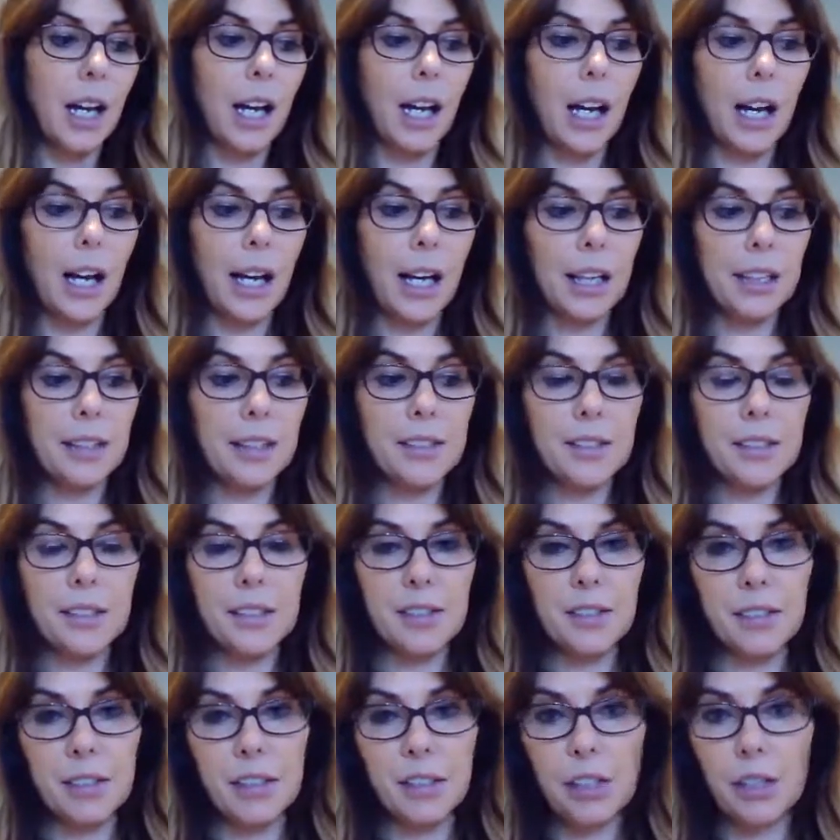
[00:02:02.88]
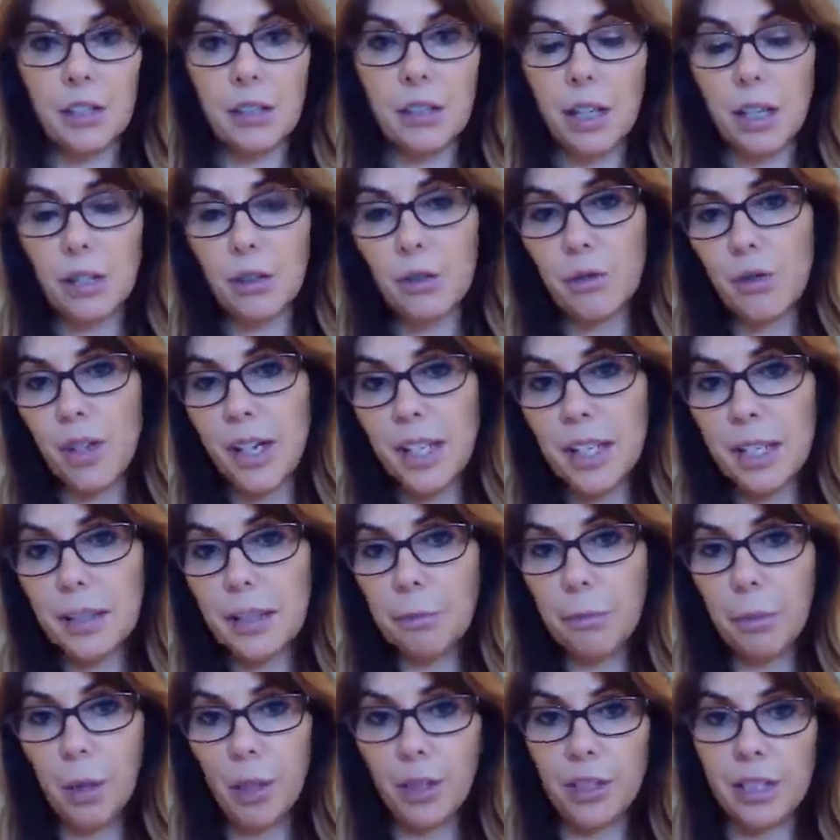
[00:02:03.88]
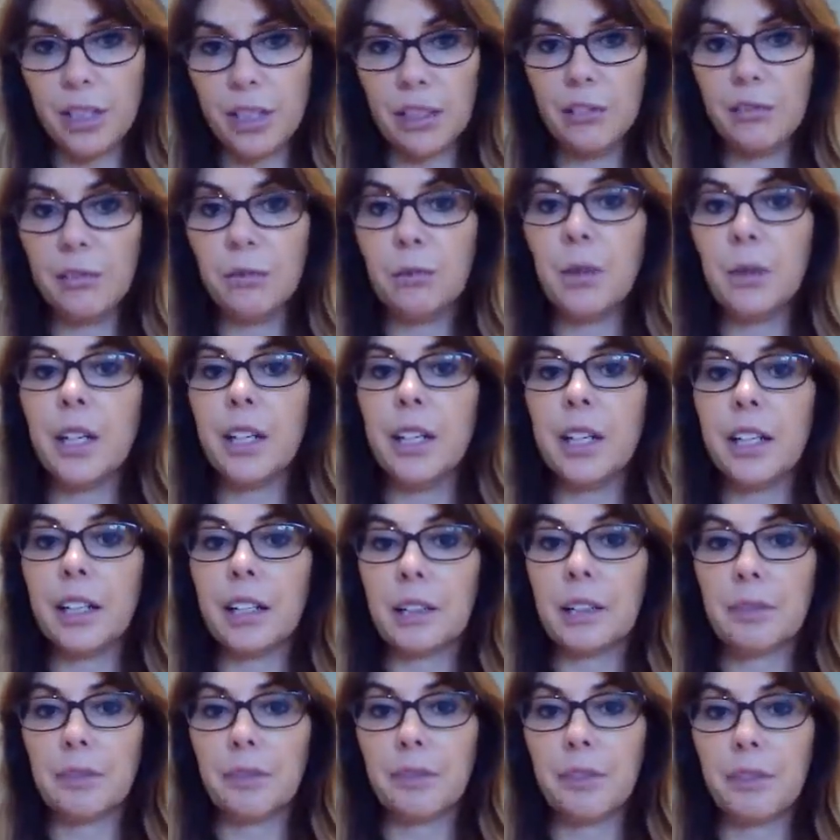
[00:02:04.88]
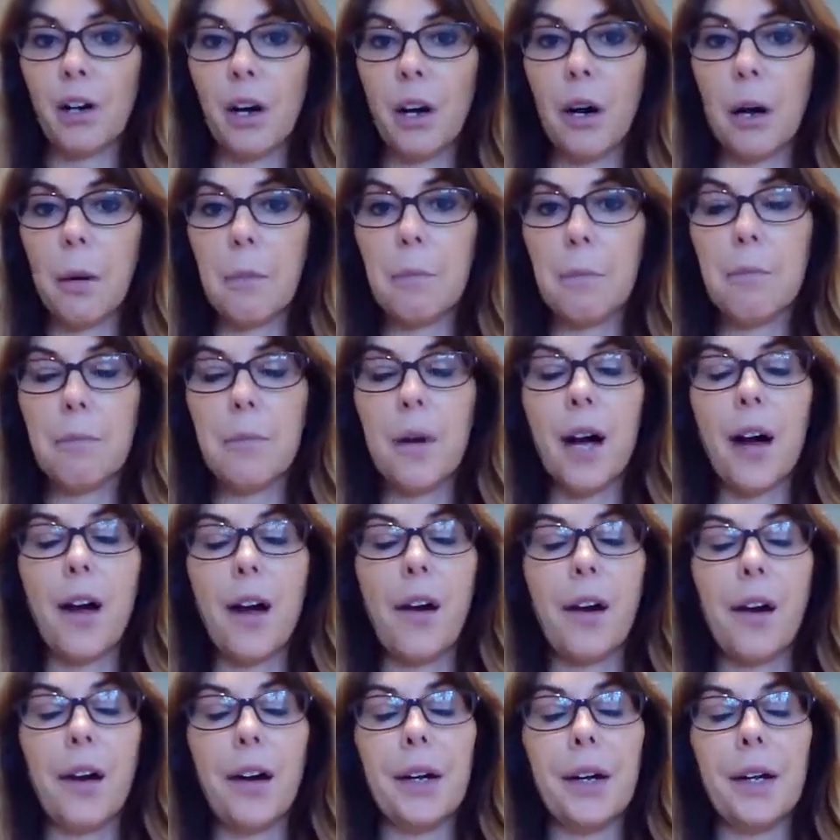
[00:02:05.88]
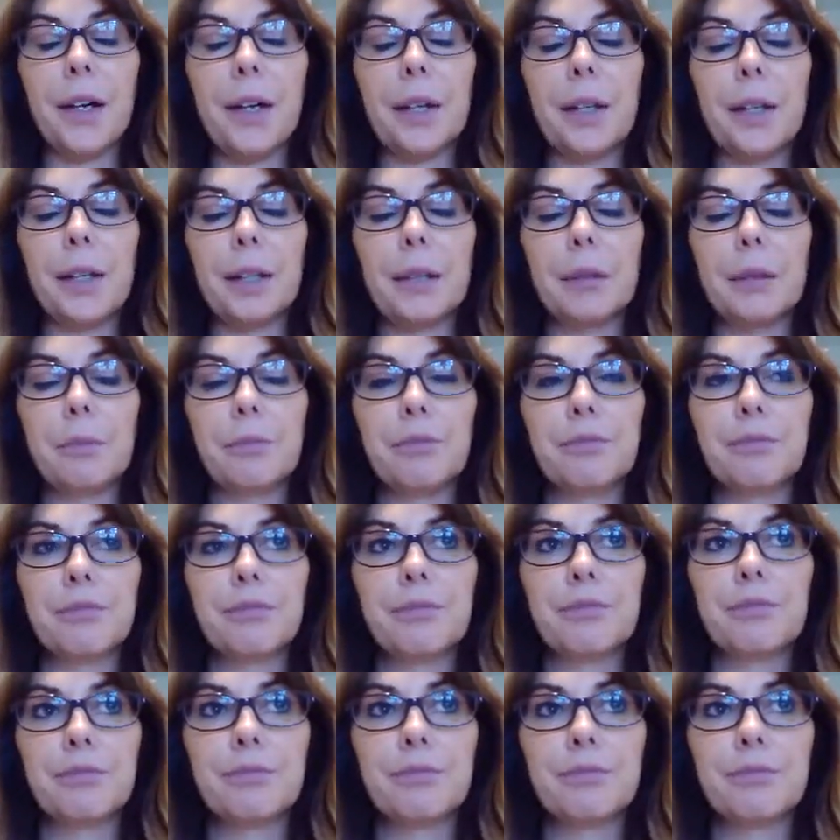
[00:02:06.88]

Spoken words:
And there's a great body of work from, I